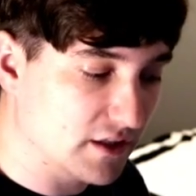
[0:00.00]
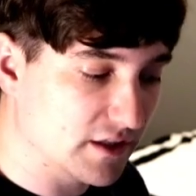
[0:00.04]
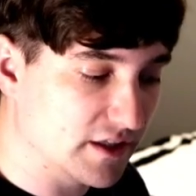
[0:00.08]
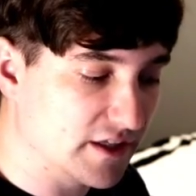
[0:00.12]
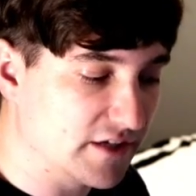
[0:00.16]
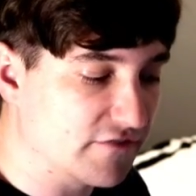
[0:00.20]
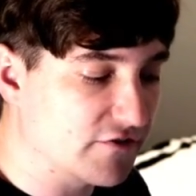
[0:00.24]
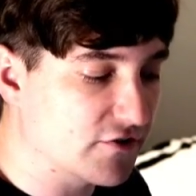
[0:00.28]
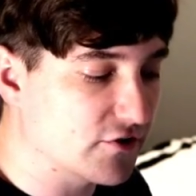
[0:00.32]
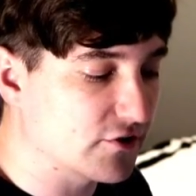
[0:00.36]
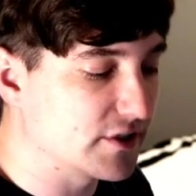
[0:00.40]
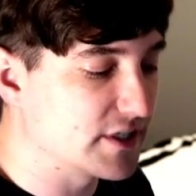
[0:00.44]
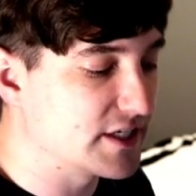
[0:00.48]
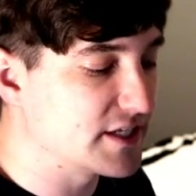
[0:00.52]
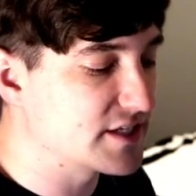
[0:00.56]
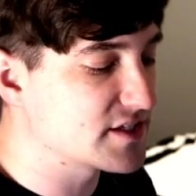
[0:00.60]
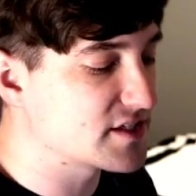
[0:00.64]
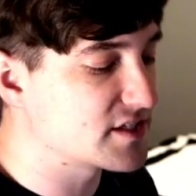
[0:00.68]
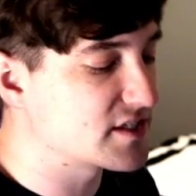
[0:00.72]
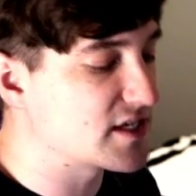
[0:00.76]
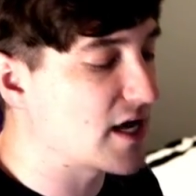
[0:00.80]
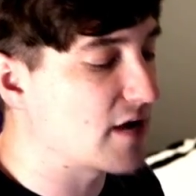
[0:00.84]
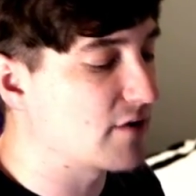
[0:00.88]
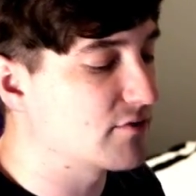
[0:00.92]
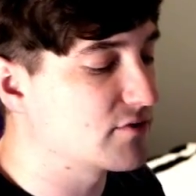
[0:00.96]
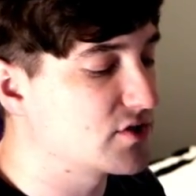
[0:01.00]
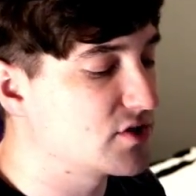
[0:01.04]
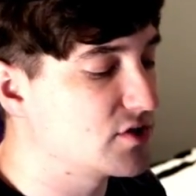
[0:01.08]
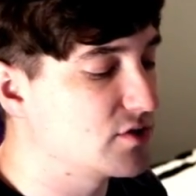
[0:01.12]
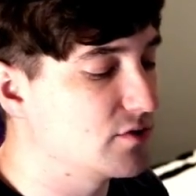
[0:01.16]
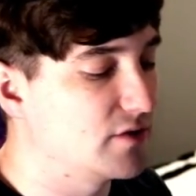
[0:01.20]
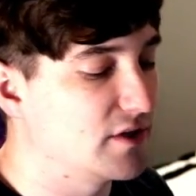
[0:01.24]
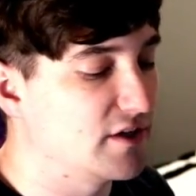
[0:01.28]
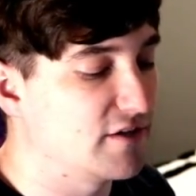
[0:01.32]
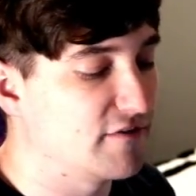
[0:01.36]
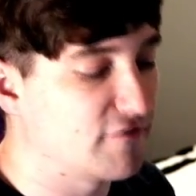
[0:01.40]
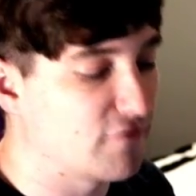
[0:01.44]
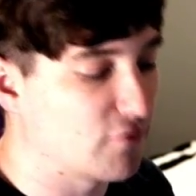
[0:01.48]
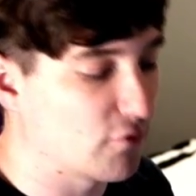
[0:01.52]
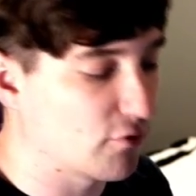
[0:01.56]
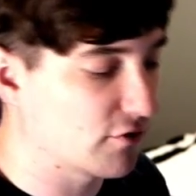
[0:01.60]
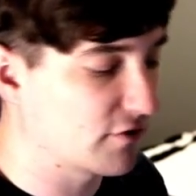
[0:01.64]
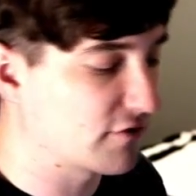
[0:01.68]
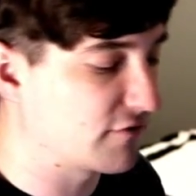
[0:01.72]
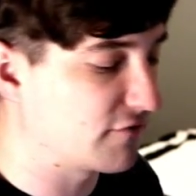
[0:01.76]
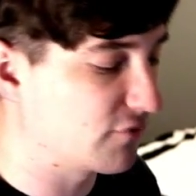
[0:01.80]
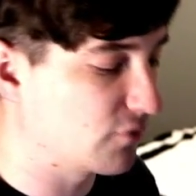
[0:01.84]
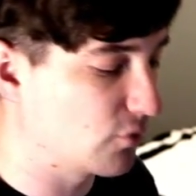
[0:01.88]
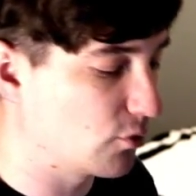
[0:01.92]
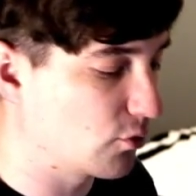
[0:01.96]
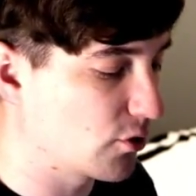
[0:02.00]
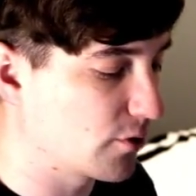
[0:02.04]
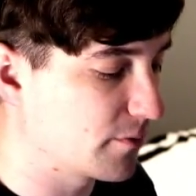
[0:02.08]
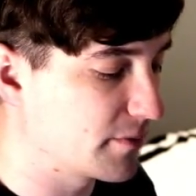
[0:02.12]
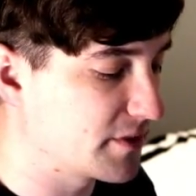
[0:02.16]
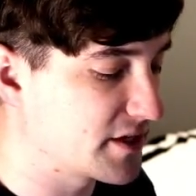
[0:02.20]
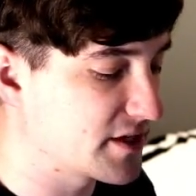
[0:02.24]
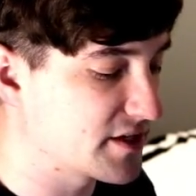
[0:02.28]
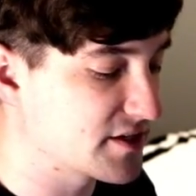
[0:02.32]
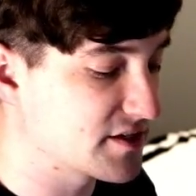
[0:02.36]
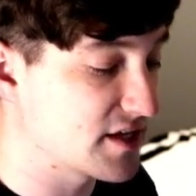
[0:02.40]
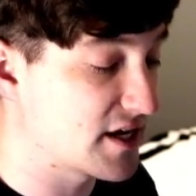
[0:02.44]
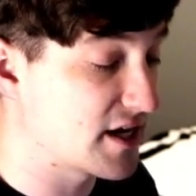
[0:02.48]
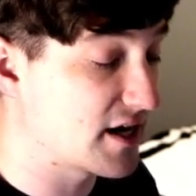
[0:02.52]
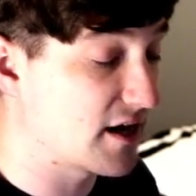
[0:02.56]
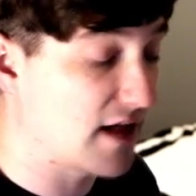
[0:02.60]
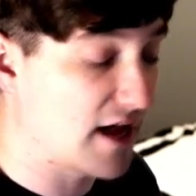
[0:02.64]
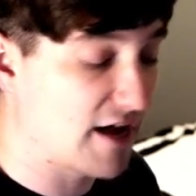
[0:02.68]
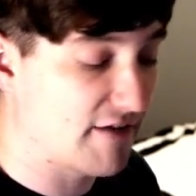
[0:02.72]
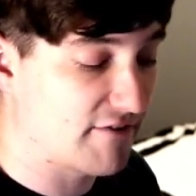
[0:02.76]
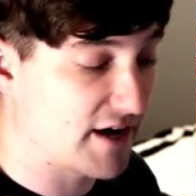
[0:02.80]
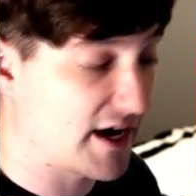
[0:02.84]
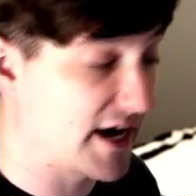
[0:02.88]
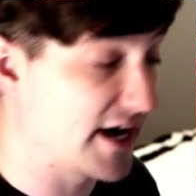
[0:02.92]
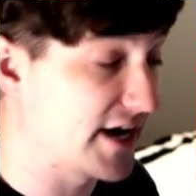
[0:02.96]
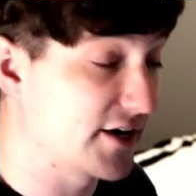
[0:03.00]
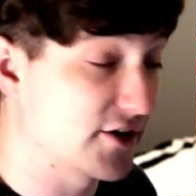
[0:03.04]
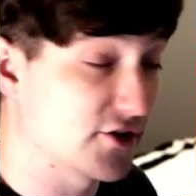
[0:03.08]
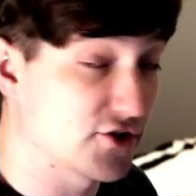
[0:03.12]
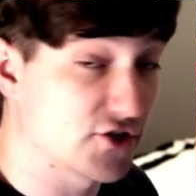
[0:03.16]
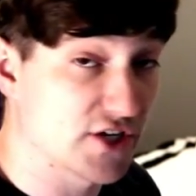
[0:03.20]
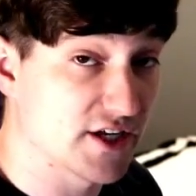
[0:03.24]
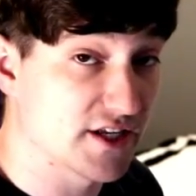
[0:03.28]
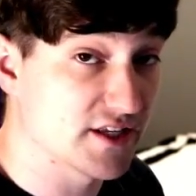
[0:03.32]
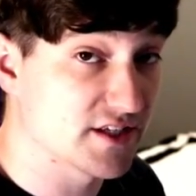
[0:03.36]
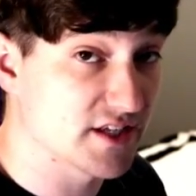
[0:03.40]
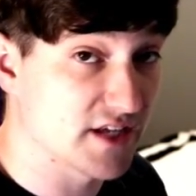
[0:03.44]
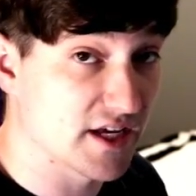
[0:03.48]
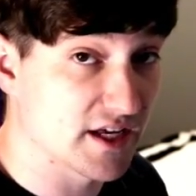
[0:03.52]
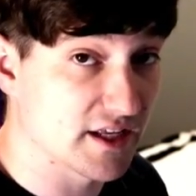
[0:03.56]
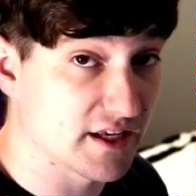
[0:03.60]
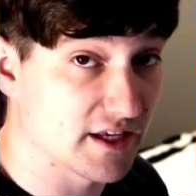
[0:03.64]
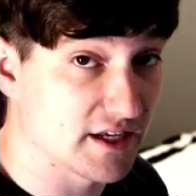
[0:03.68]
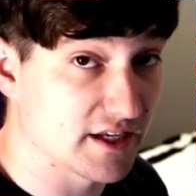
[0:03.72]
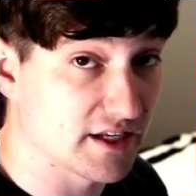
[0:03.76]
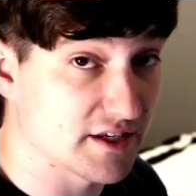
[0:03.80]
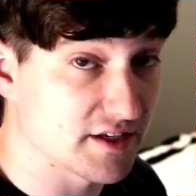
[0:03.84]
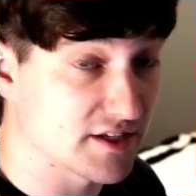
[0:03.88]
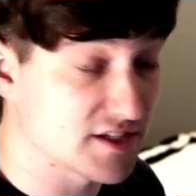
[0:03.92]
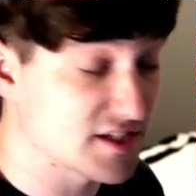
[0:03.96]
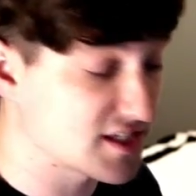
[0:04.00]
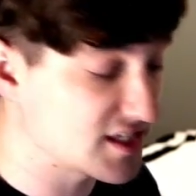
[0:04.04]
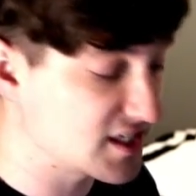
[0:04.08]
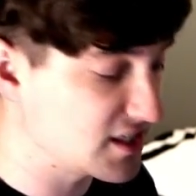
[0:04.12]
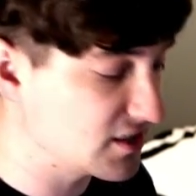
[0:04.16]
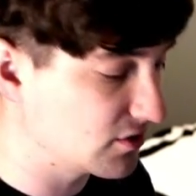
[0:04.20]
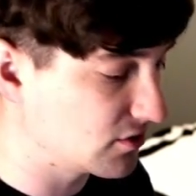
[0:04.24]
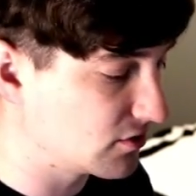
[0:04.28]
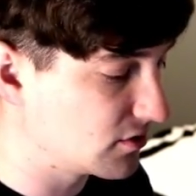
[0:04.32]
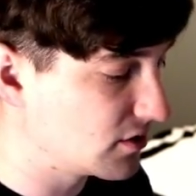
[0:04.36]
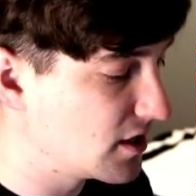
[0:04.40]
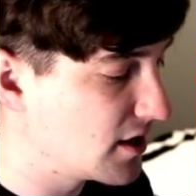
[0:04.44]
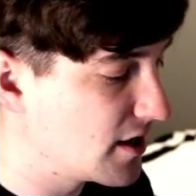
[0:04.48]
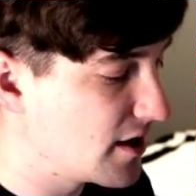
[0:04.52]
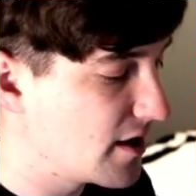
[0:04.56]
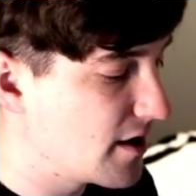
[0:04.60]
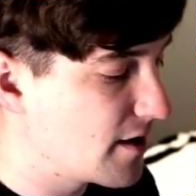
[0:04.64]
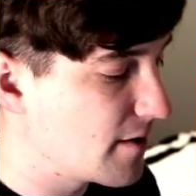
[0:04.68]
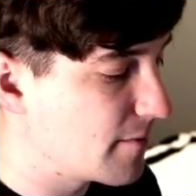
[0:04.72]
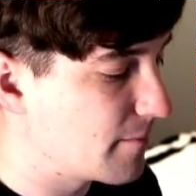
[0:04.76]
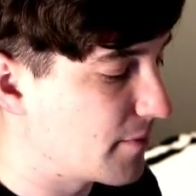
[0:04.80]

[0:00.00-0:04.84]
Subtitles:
the LeafGreens down to the 4th floor, because then I'll have a higher chance at getting Seel.